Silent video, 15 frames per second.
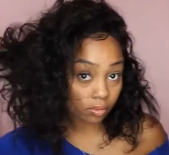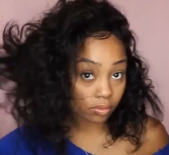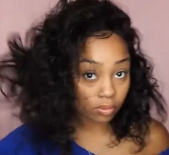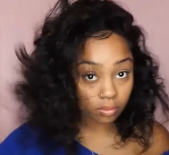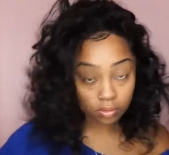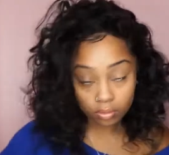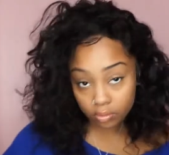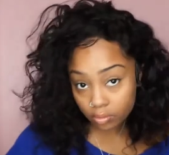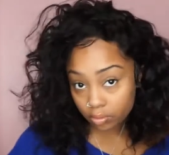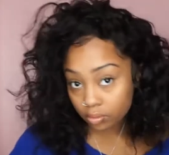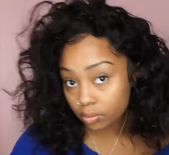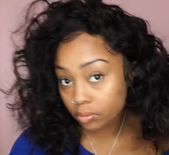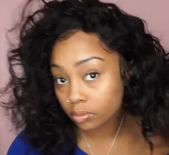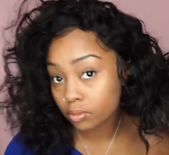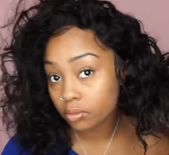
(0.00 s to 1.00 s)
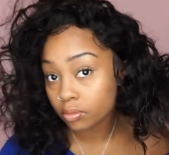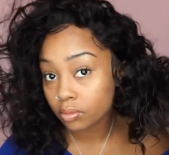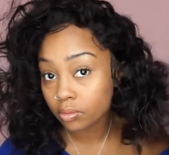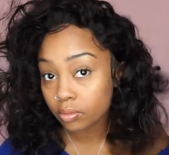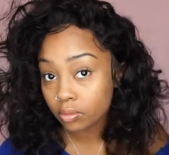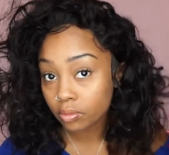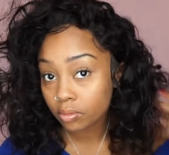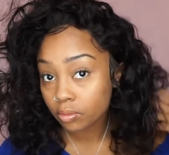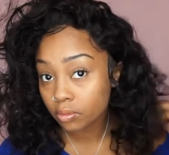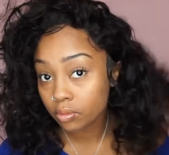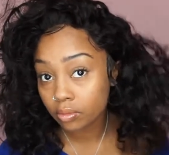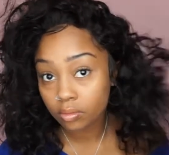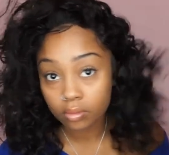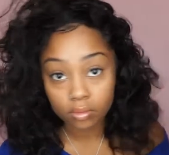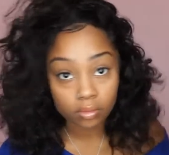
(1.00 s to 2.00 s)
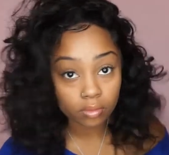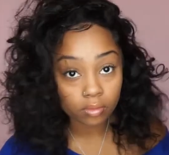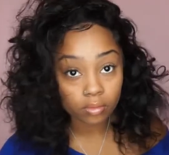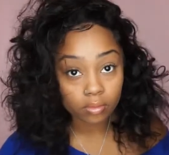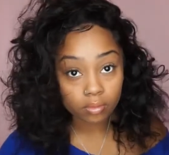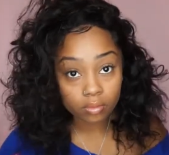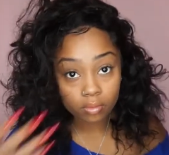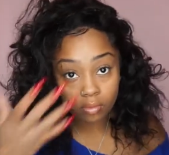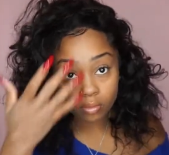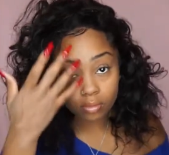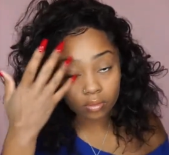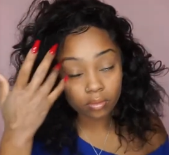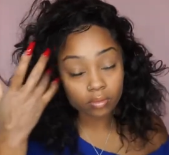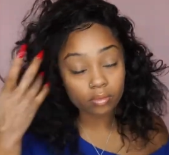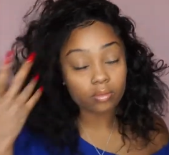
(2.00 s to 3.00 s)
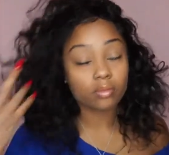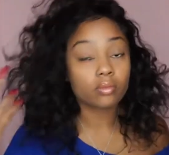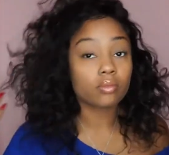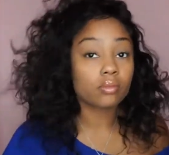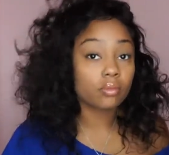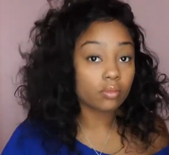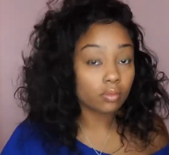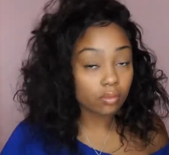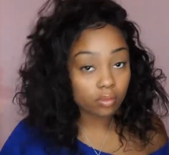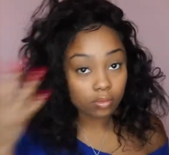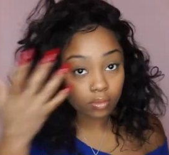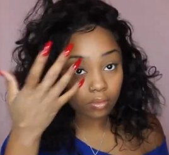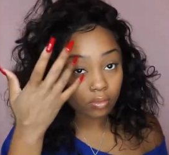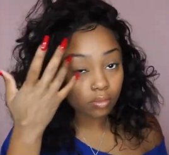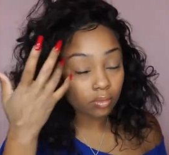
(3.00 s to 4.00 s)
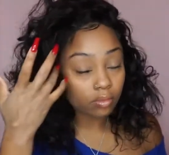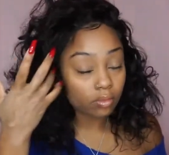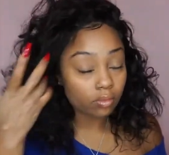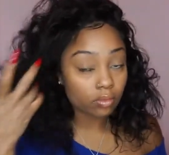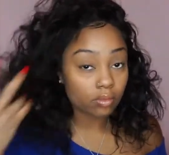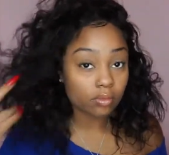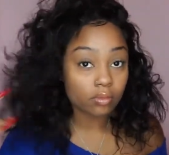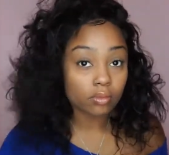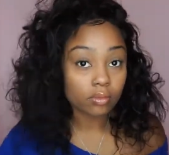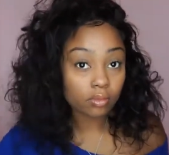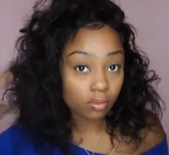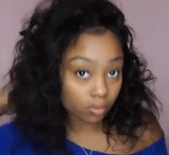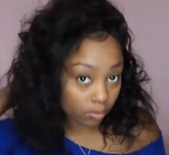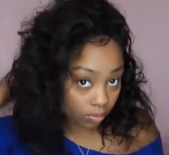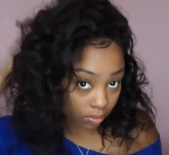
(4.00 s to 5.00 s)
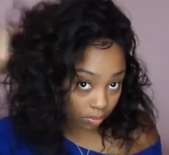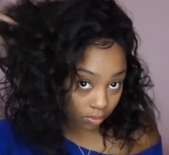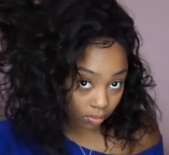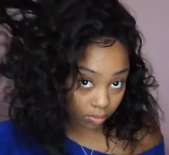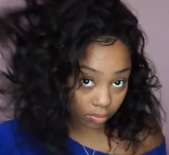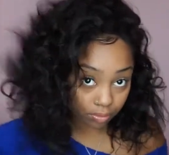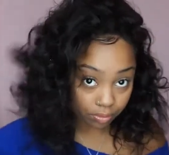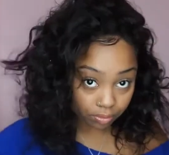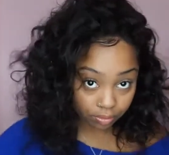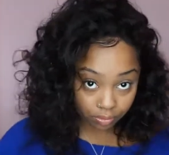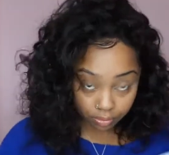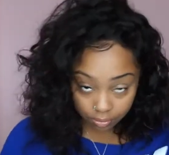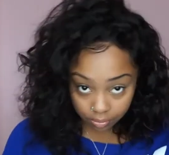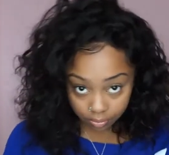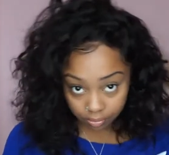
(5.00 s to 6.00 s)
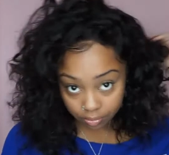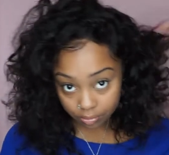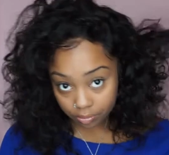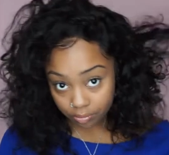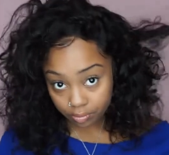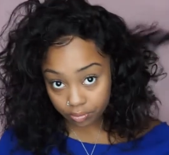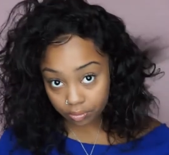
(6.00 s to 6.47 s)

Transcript: Nothing is said.